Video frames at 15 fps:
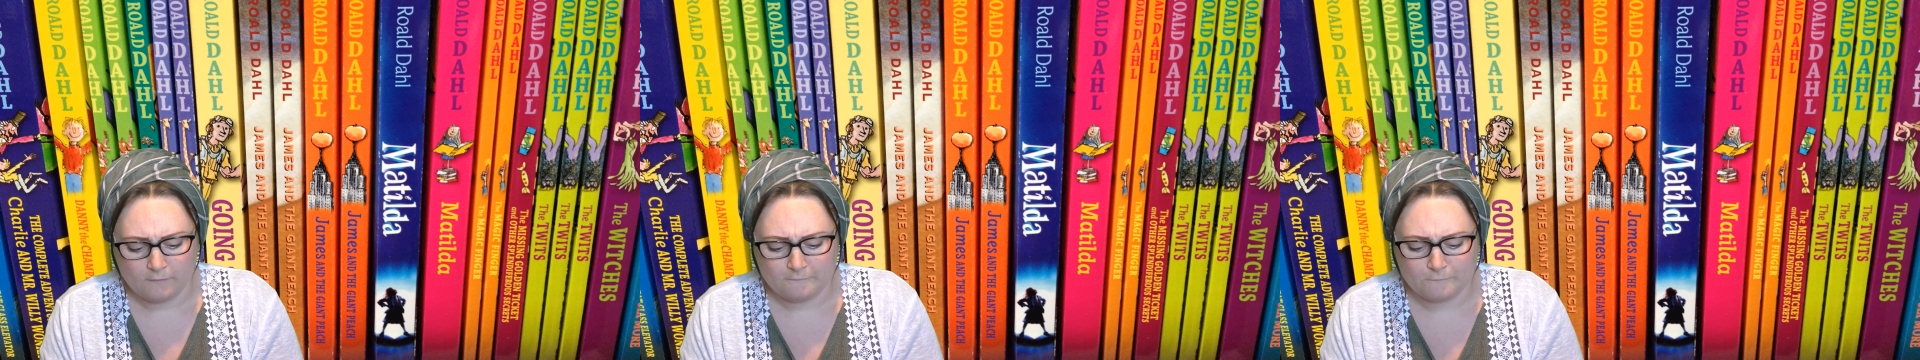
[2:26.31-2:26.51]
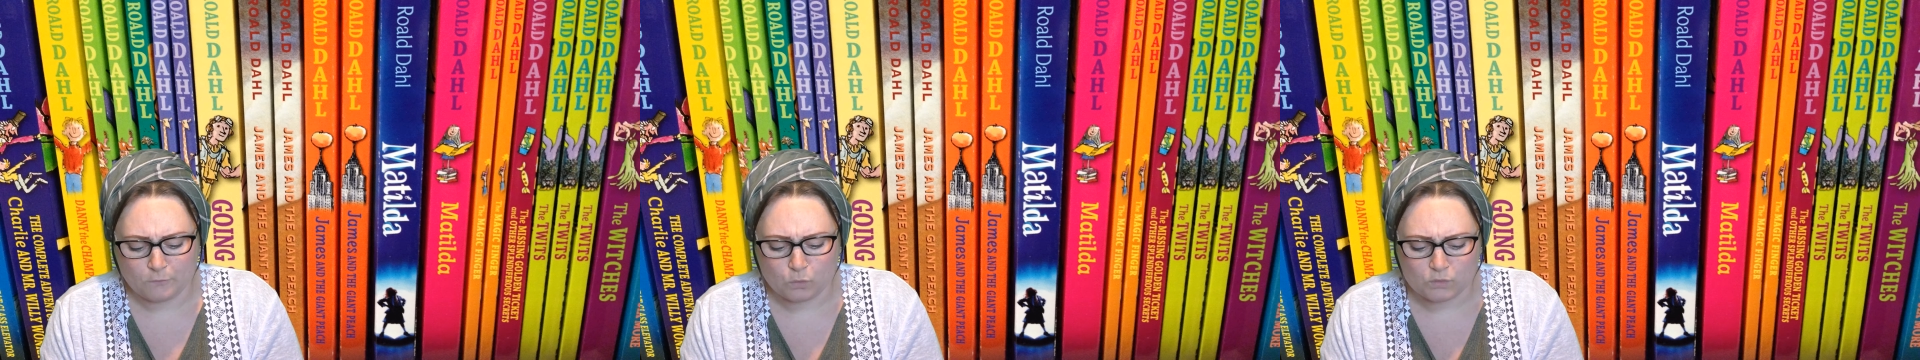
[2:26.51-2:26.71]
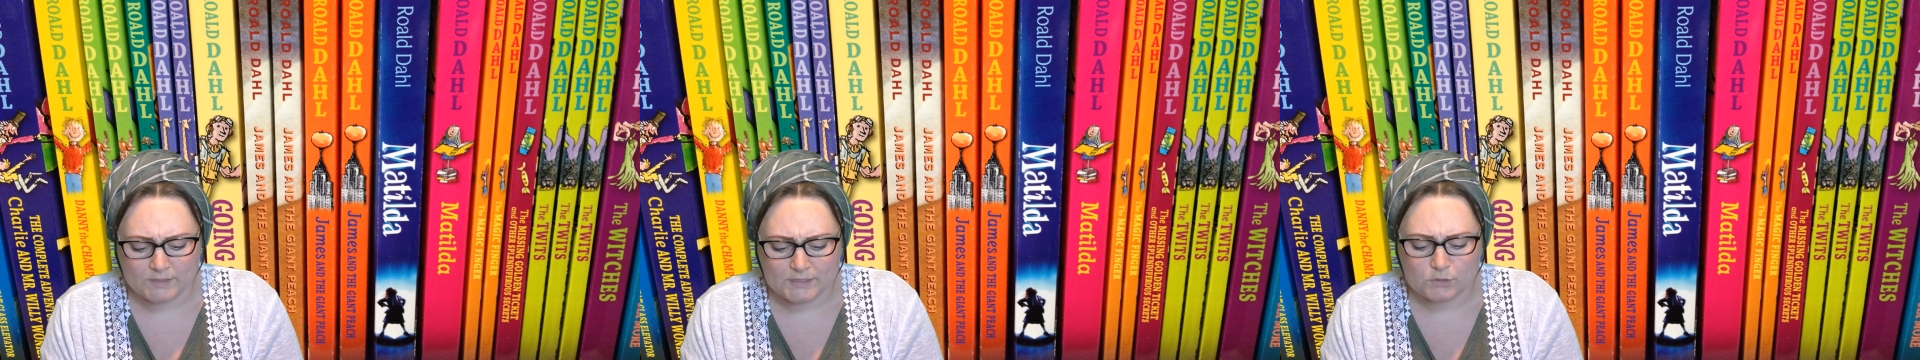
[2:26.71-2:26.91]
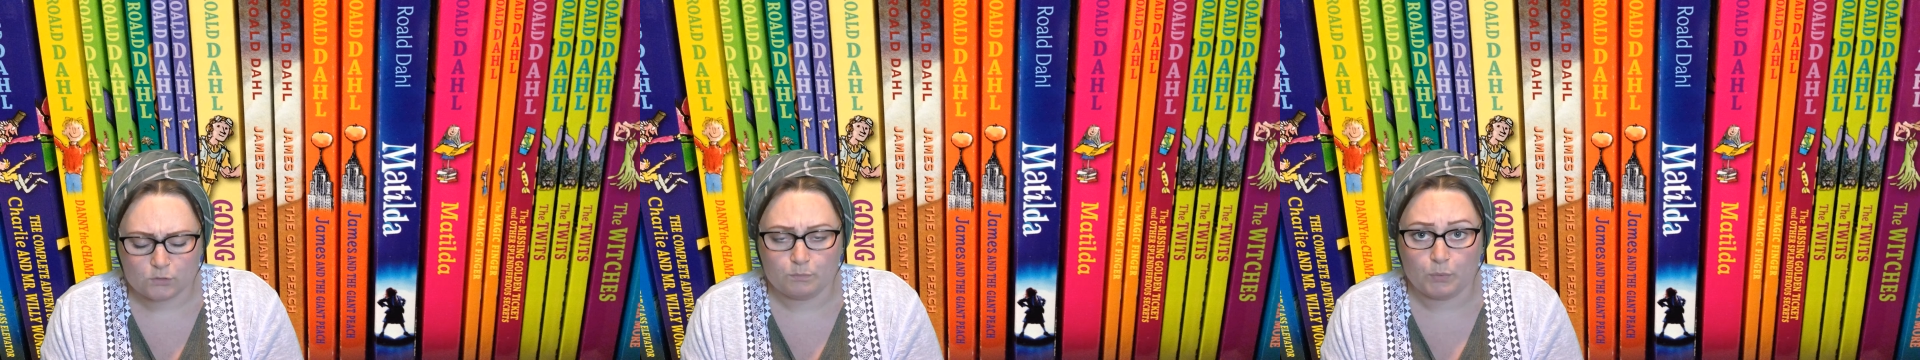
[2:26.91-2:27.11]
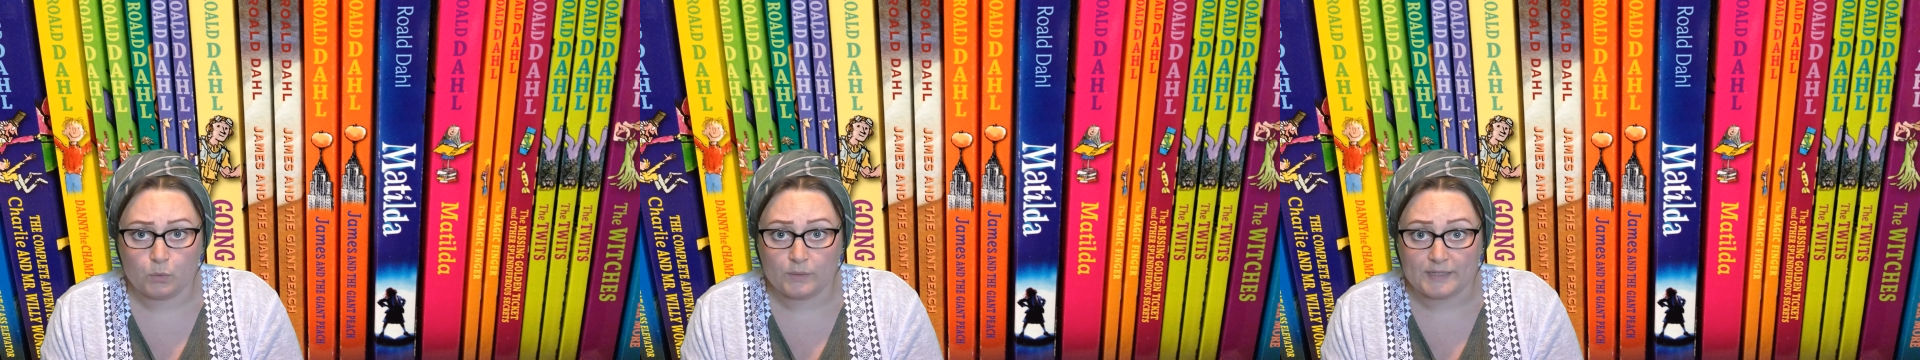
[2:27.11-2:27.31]
4 little
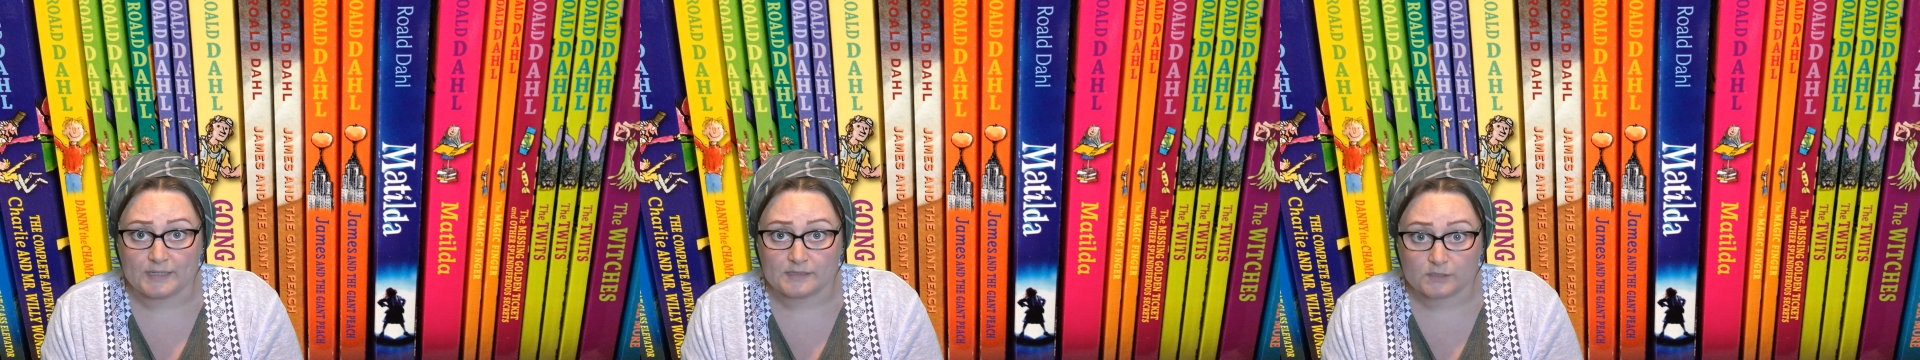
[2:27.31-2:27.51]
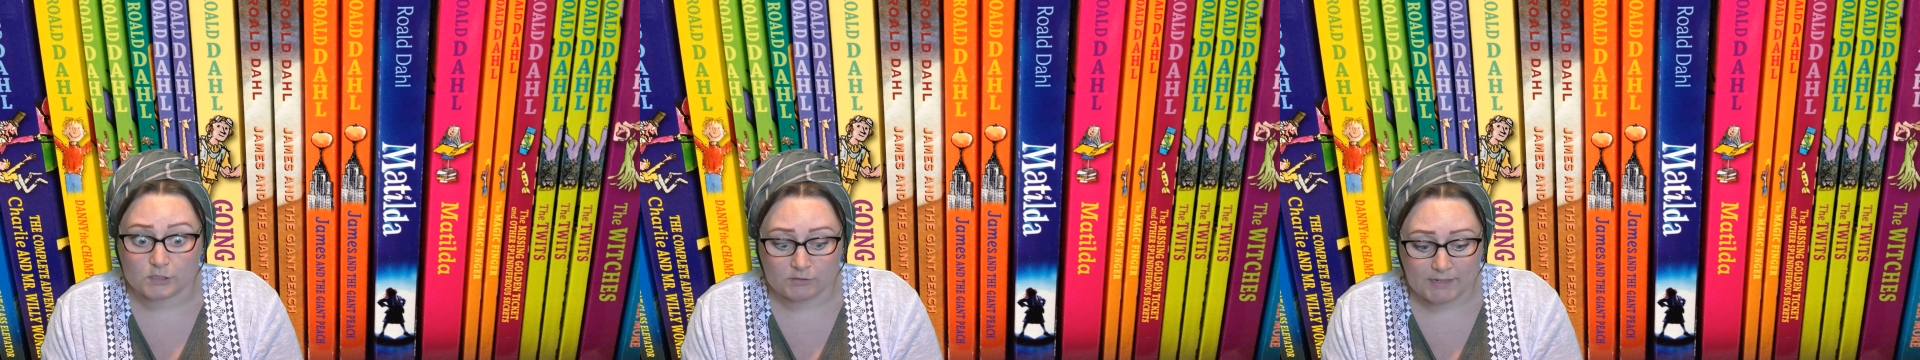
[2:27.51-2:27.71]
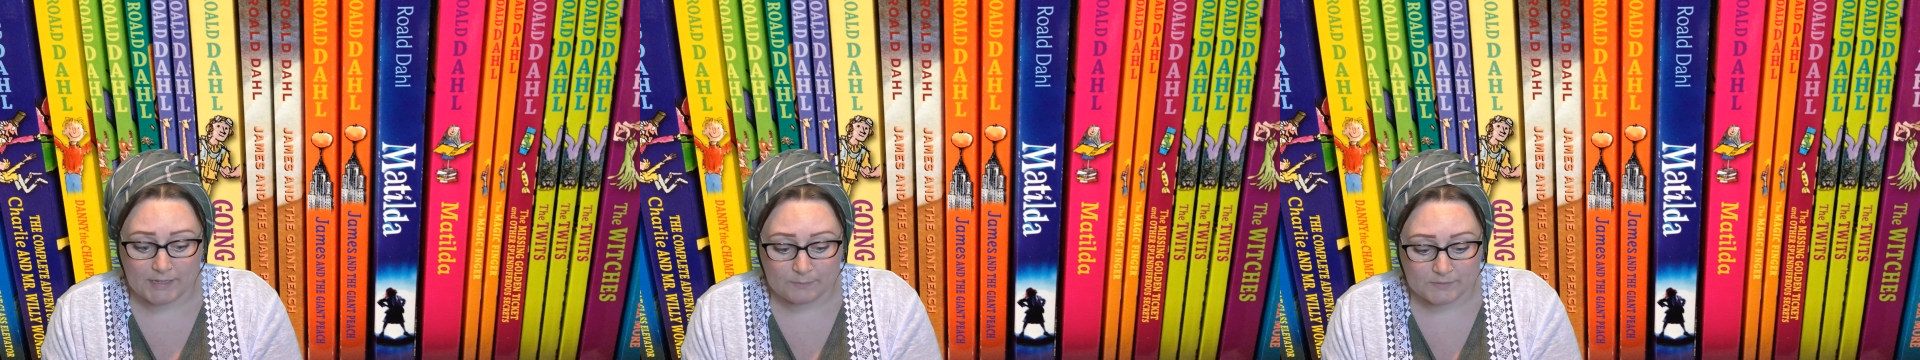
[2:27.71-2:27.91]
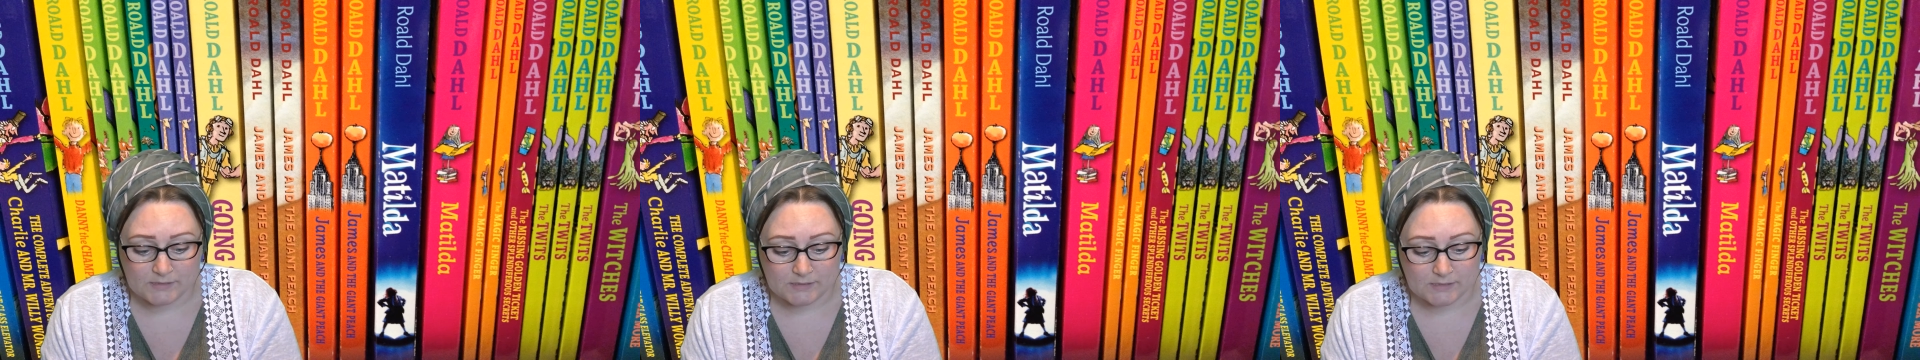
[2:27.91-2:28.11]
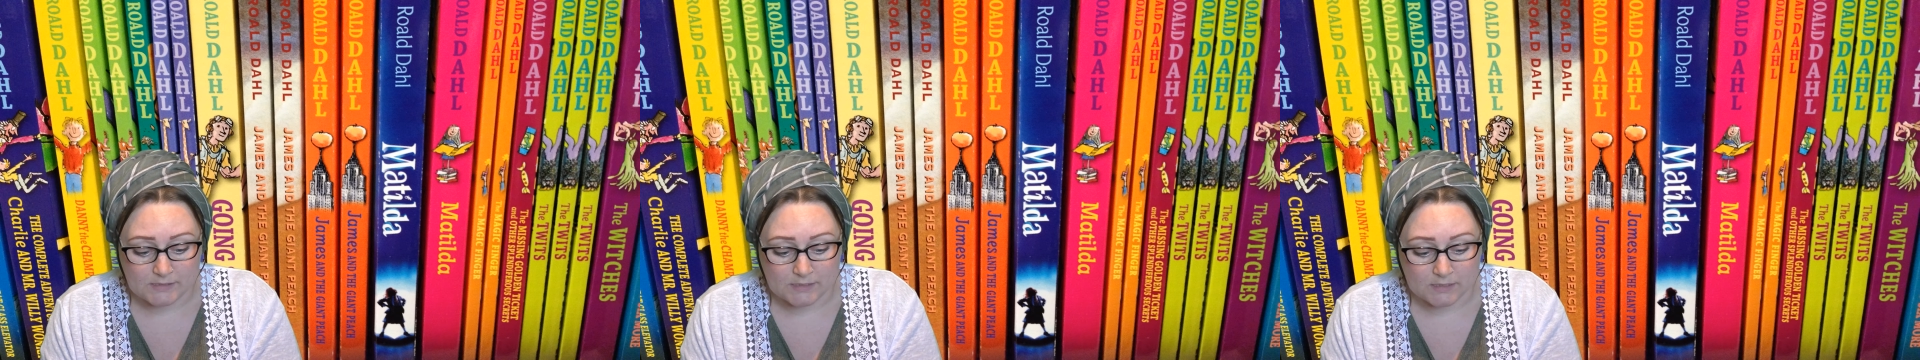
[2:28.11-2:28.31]
boys crept into the